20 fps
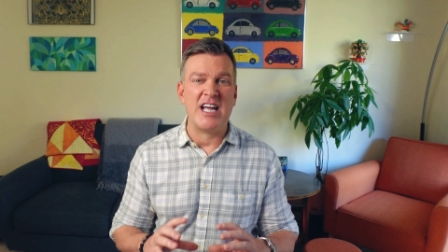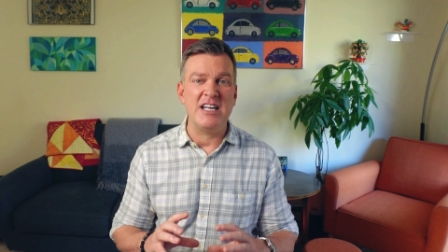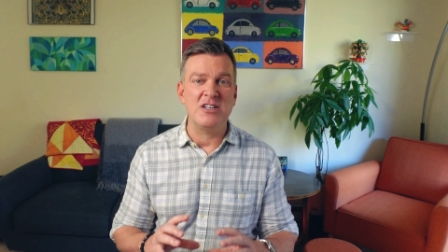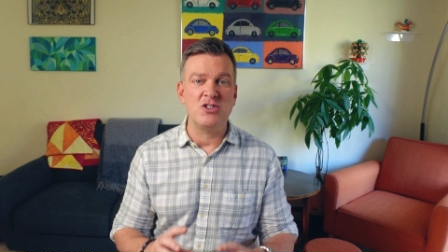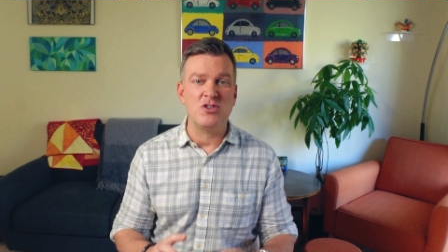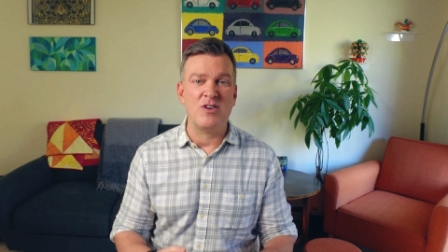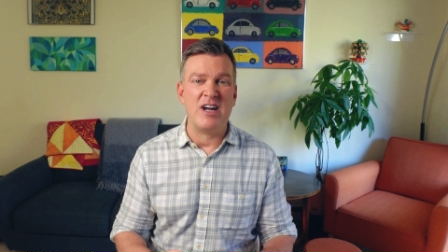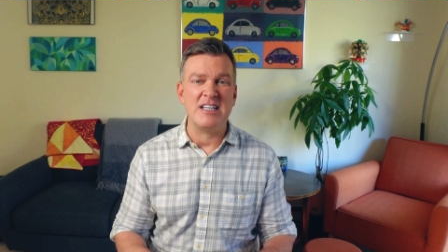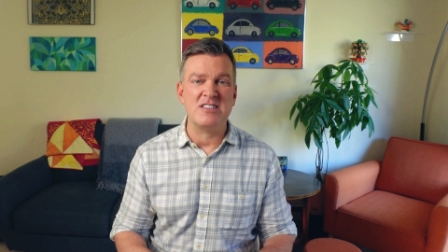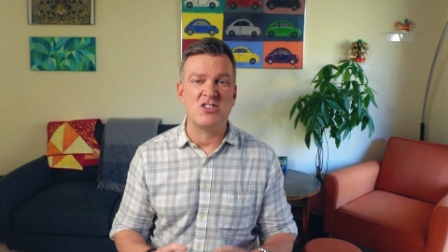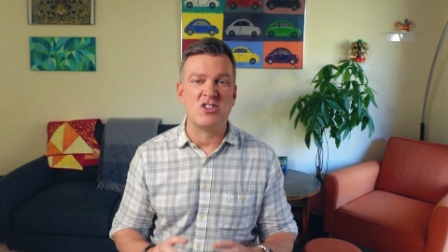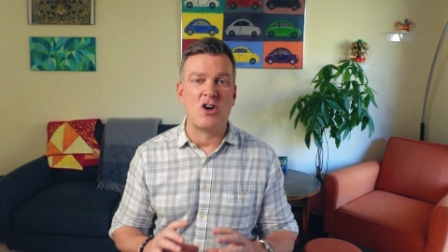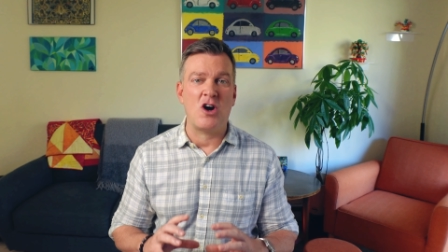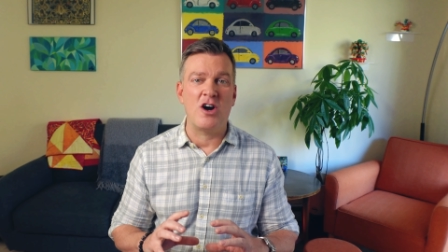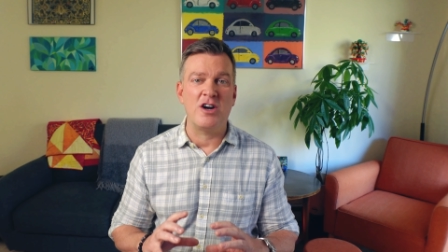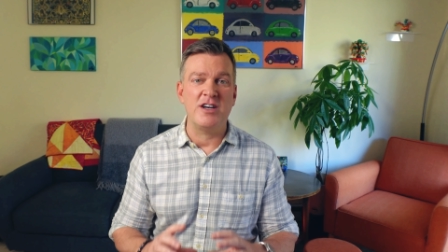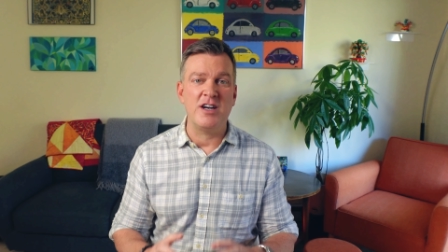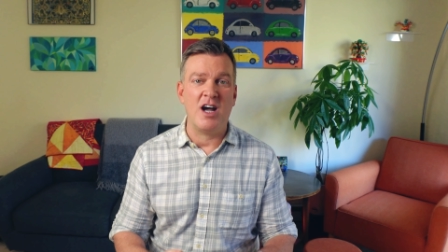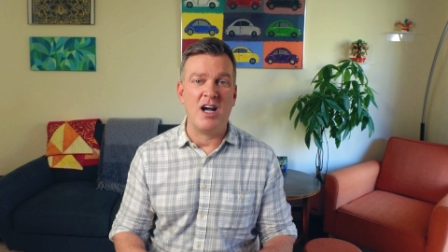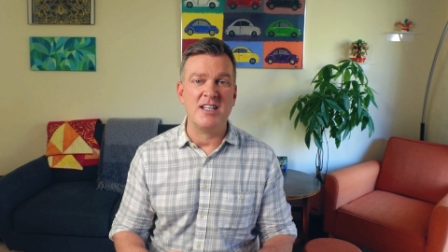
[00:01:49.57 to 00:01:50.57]
interests
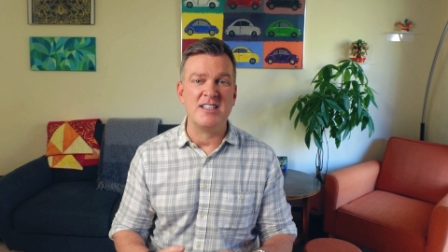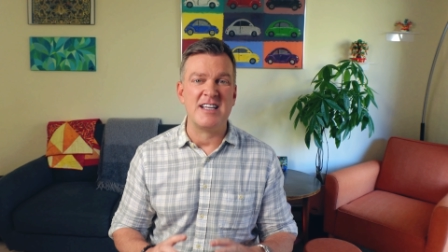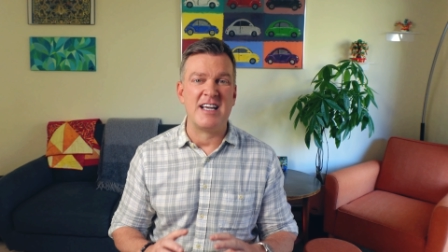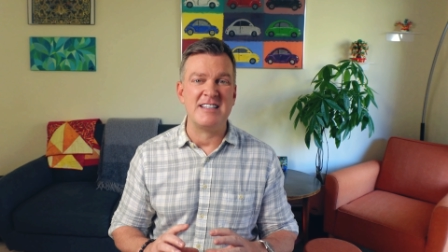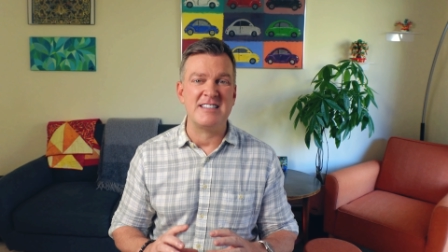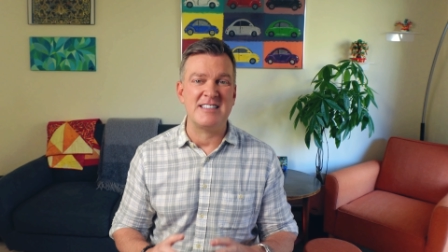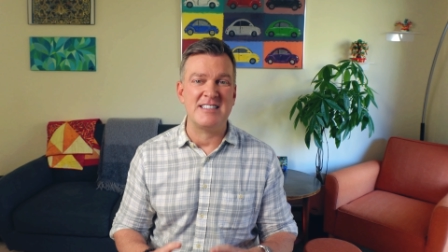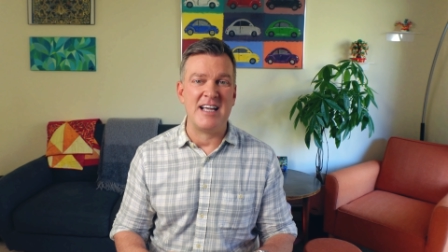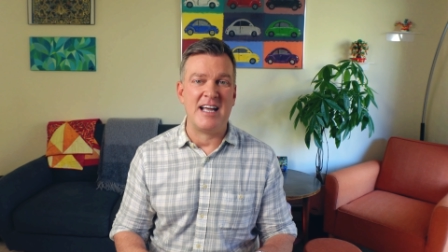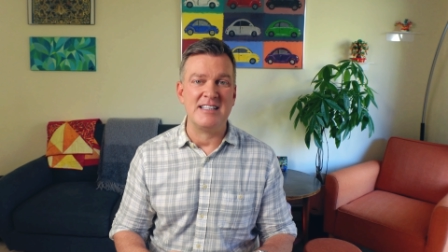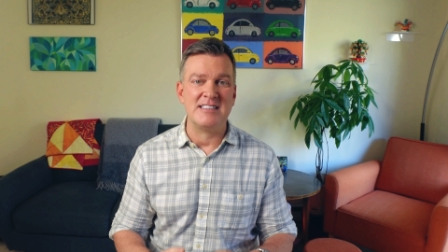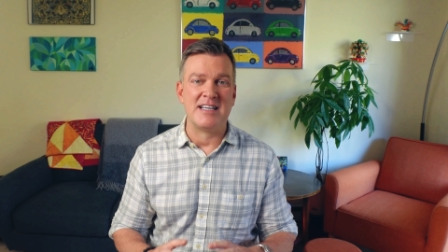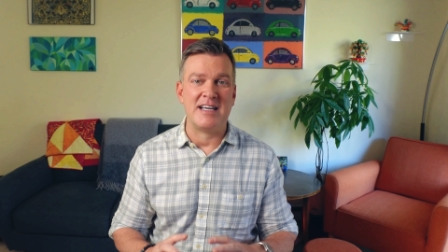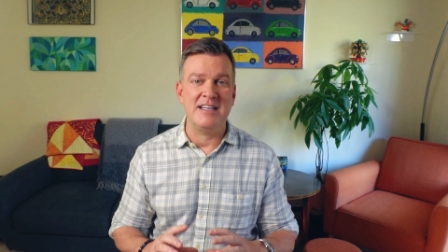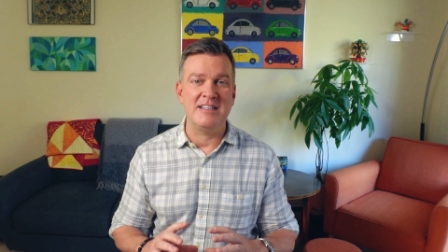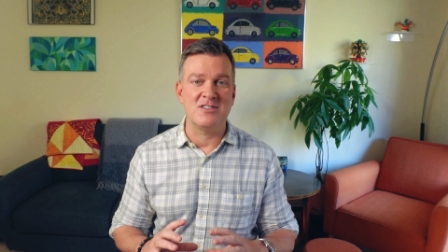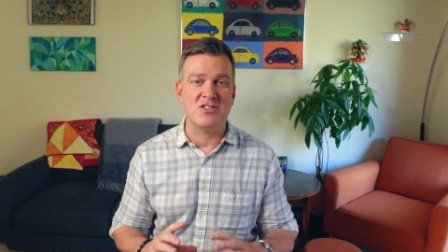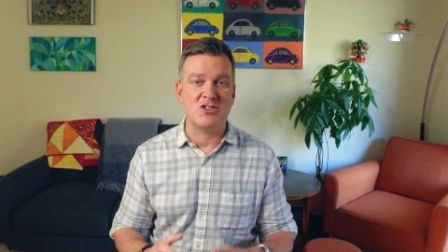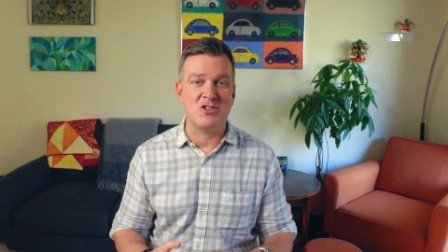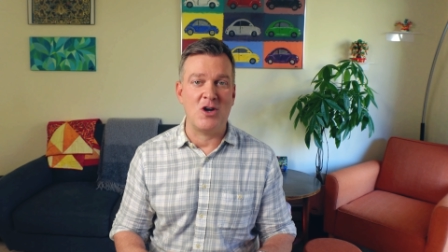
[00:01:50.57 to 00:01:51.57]
are not set
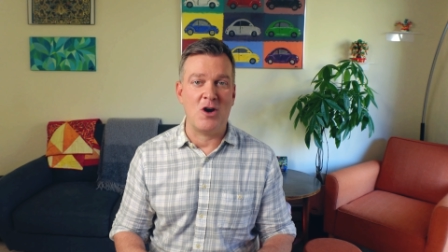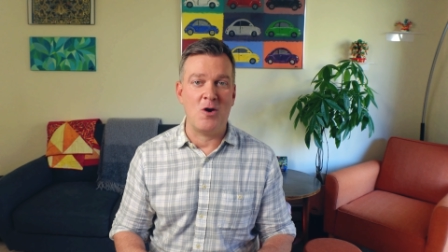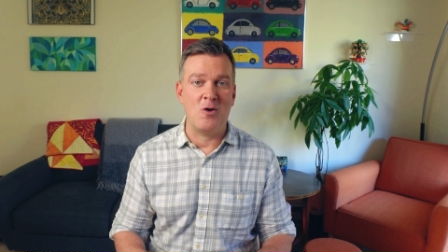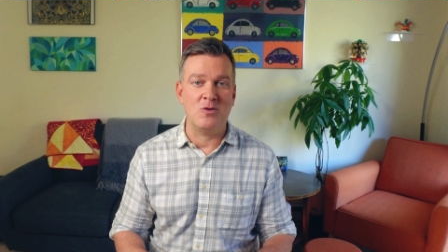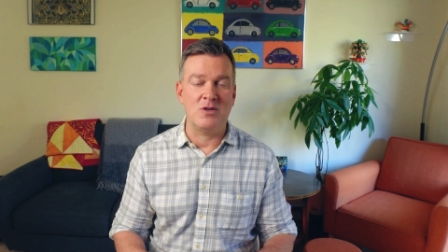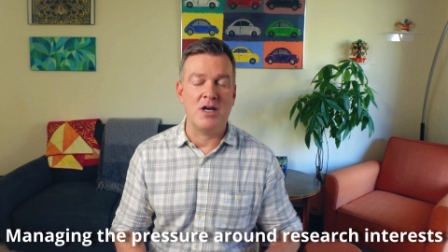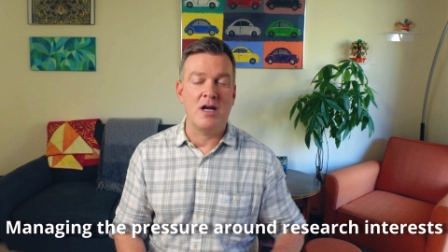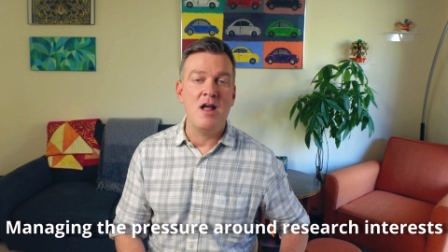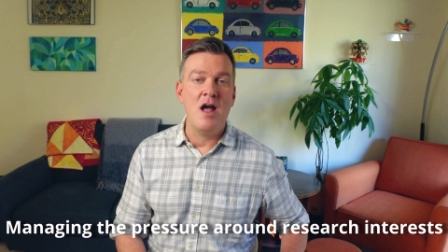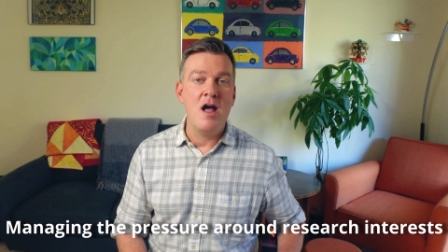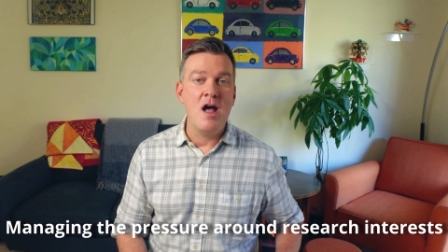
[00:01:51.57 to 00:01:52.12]
in stone.